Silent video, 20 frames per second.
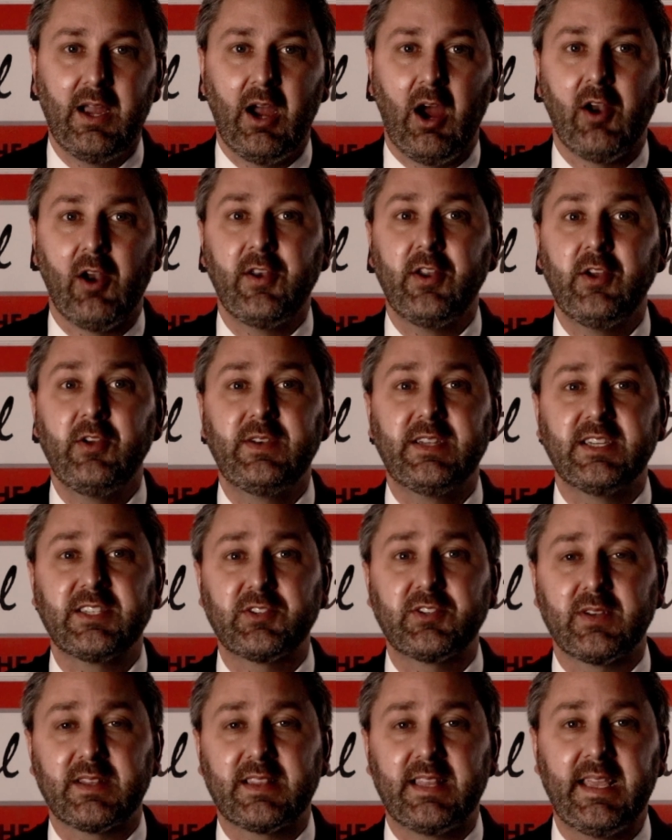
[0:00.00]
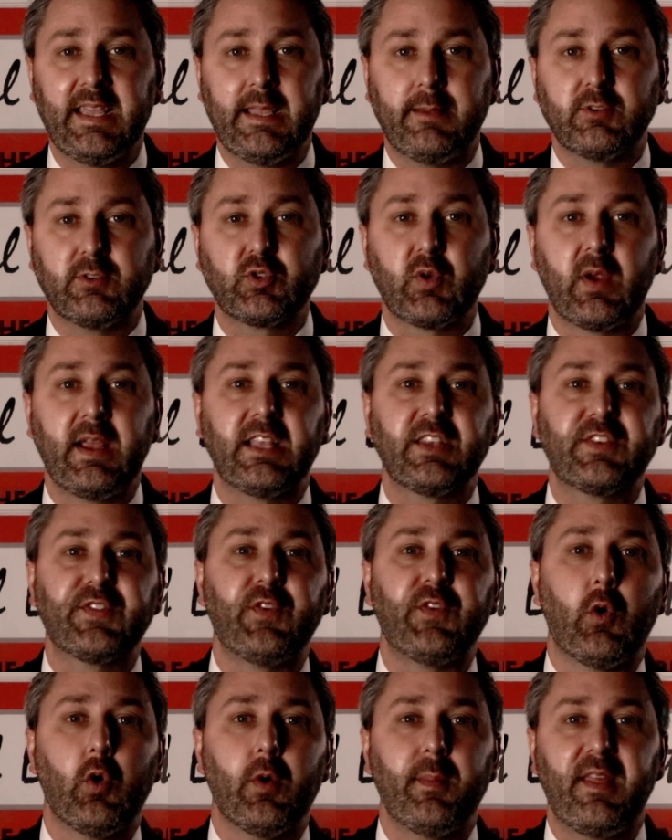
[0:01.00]
Our new district theme,
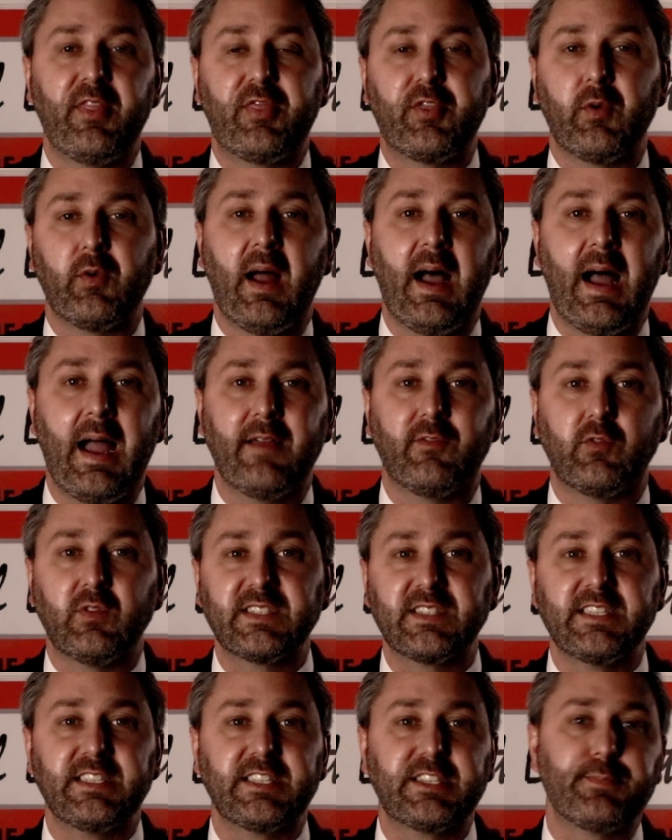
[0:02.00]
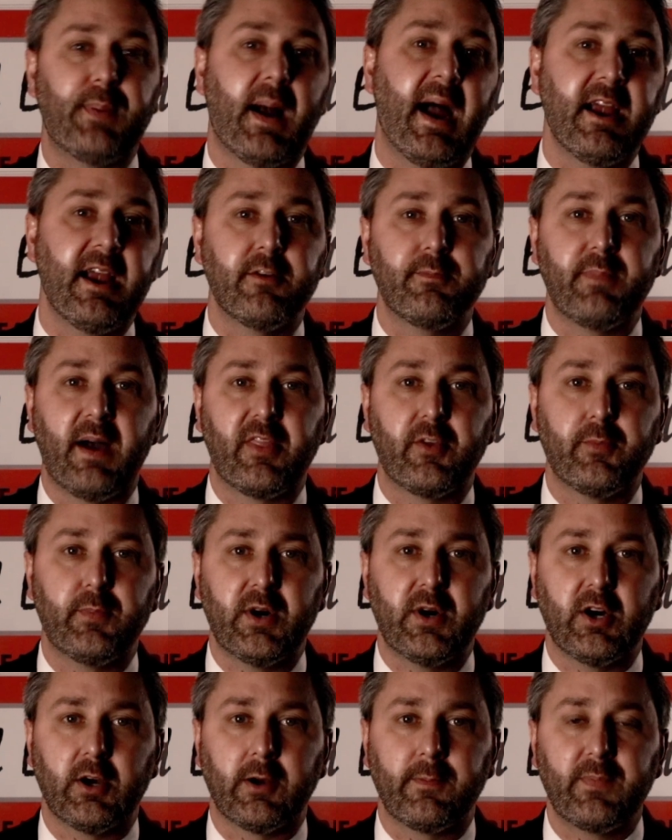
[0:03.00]
Transform and Thrive, was inspired by the
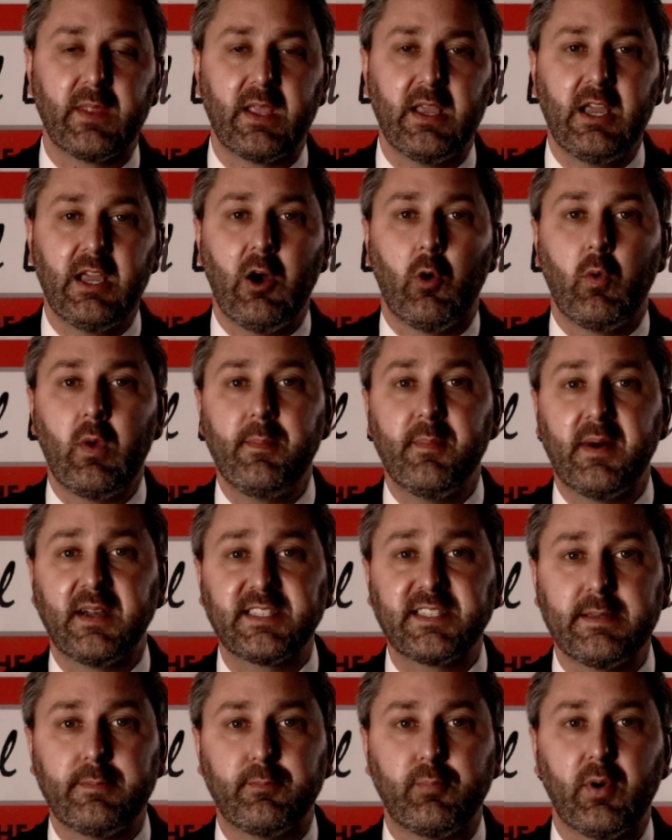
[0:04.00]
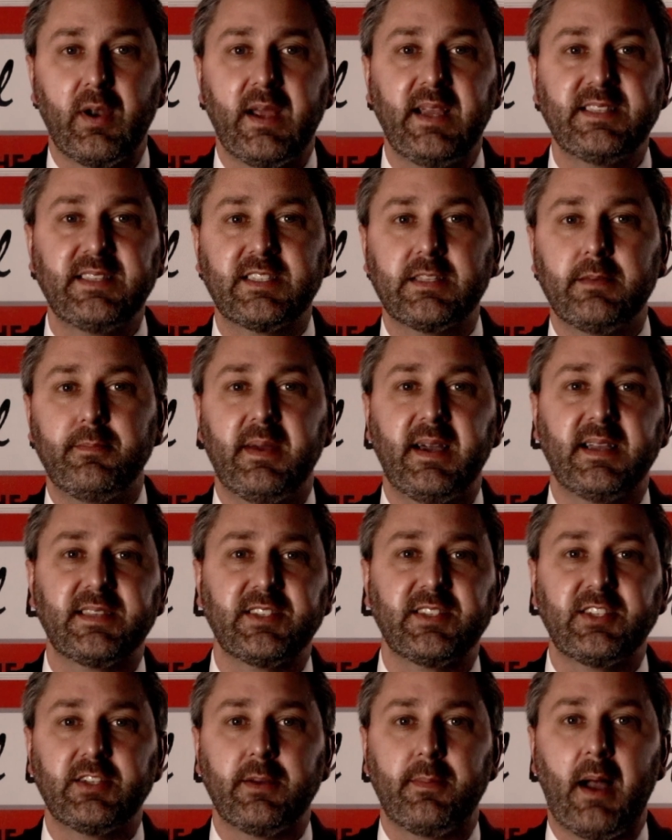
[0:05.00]
book. We must embrace the
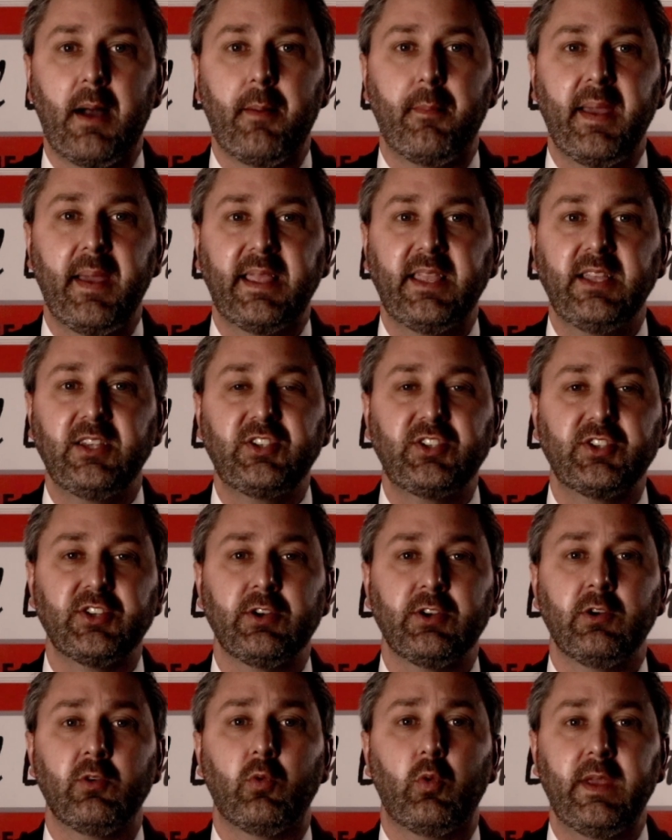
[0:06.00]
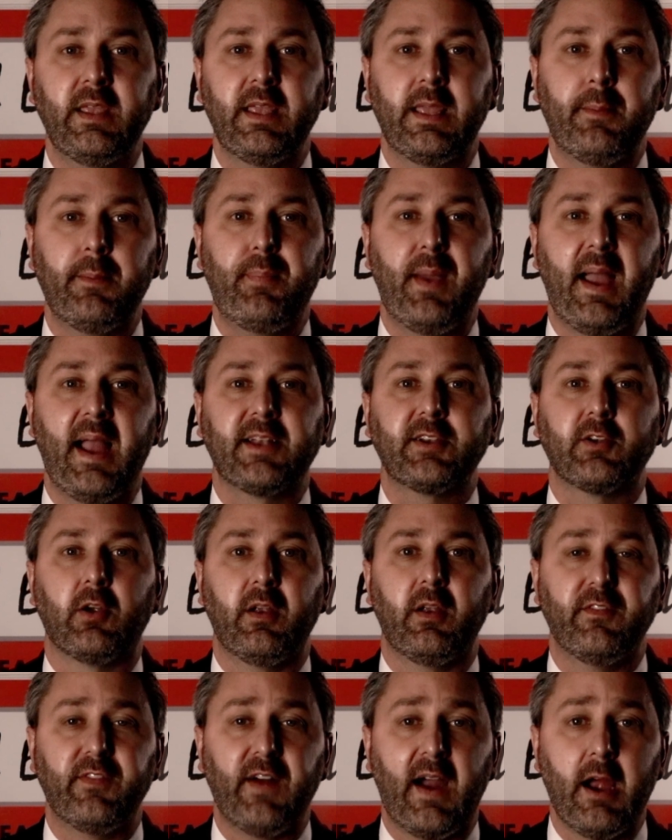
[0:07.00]
message about making sure we impact
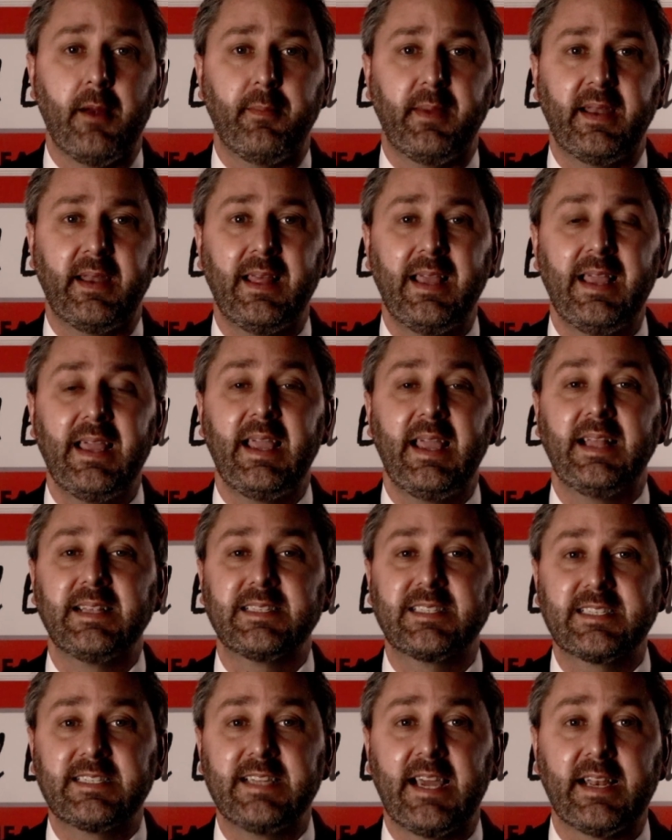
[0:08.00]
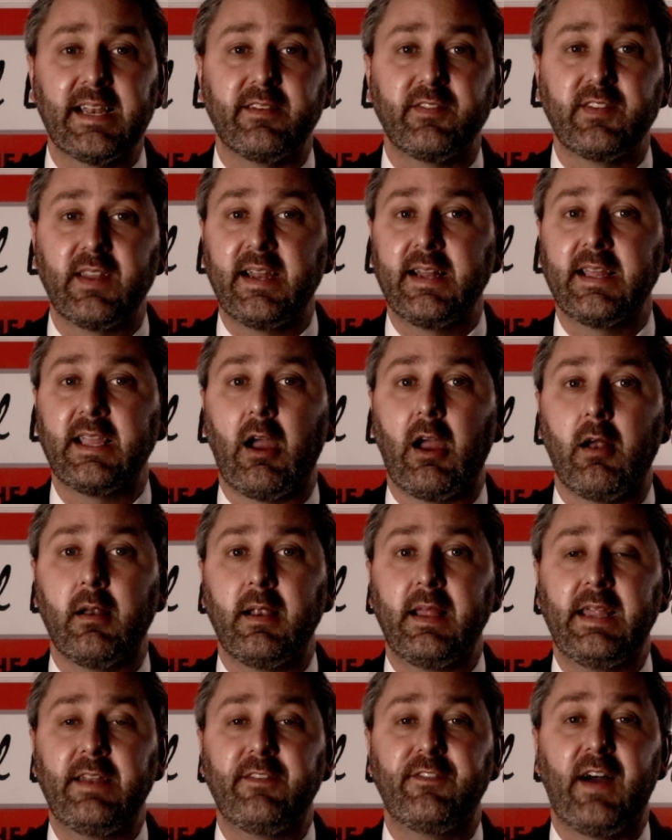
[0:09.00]
our environment instead of letting our
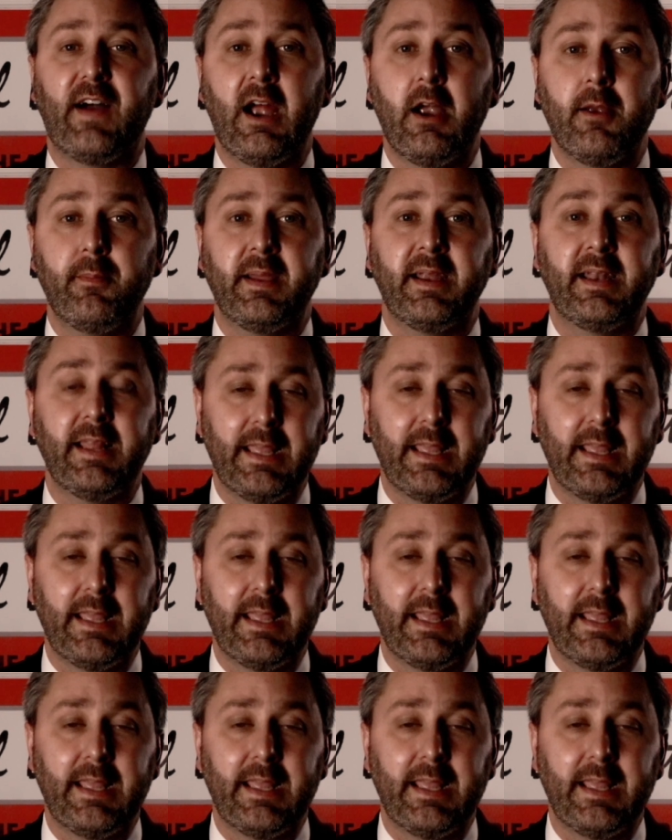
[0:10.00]
environment